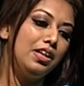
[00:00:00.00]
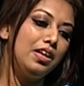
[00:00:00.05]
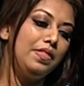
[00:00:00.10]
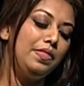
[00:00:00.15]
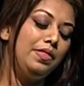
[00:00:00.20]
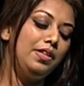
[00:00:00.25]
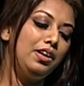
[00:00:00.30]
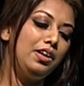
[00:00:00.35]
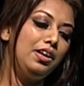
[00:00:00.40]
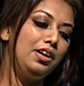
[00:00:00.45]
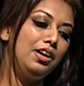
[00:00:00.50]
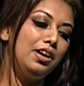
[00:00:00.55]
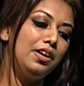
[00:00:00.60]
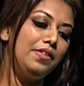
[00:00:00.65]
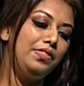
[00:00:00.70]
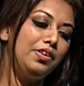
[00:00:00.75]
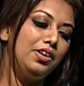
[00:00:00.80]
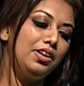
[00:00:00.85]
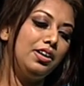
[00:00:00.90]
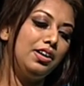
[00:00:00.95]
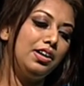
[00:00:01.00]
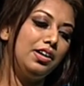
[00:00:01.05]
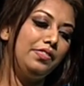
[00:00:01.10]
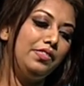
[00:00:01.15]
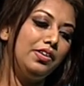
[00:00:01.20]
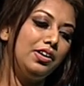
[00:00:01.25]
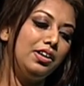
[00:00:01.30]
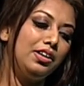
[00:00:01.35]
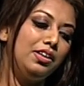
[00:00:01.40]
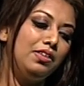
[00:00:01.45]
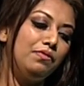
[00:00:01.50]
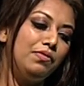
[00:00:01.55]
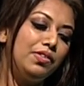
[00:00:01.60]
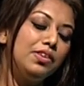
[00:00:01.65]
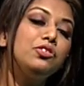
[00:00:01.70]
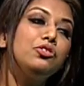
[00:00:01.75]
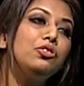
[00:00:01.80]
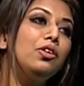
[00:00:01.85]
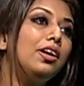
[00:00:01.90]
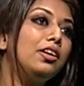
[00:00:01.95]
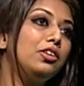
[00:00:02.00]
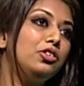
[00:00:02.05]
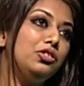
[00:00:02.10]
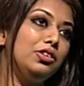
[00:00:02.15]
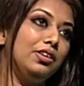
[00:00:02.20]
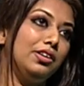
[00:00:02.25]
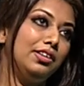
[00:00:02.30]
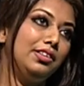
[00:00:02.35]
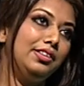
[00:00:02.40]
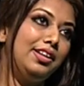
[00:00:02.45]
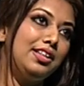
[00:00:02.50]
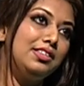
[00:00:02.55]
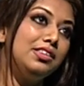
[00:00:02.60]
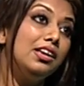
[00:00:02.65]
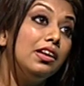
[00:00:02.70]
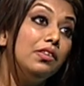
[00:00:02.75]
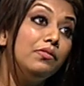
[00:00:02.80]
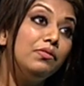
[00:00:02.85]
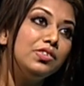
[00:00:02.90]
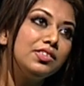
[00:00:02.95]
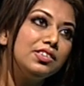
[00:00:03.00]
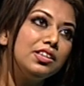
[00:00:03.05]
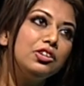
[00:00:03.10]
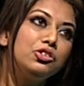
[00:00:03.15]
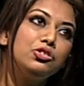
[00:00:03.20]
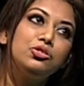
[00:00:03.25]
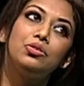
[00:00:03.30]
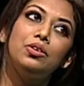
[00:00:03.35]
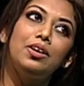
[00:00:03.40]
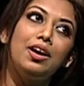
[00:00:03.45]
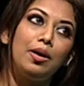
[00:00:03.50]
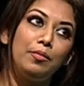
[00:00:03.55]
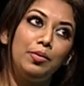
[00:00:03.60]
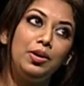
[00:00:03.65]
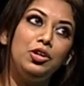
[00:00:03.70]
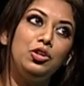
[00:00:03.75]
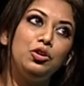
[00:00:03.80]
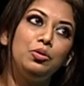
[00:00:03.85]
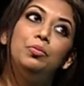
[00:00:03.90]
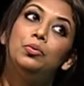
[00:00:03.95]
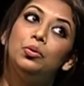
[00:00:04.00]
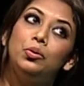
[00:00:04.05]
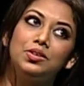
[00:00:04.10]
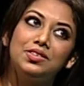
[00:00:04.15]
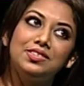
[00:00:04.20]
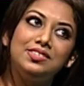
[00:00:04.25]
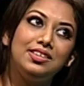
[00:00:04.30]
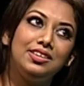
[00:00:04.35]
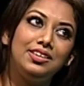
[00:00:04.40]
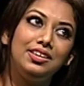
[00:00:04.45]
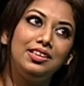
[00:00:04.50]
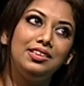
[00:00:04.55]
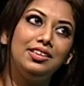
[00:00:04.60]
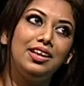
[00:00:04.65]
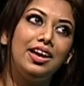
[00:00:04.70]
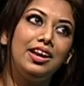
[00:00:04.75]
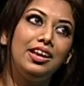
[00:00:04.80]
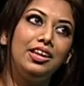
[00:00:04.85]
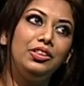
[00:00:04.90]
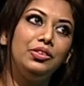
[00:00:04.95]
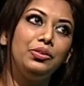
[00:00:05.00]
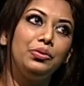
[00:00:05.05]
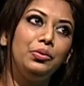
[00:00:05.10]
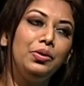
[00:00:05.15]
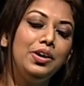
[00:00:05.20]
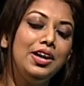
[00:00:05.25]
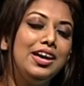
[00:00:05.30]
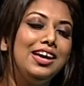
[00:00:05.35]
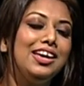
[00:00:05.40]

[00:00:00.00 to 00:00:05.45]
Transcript: the infrastructure that's envisaged to come into Port City, Tharindu,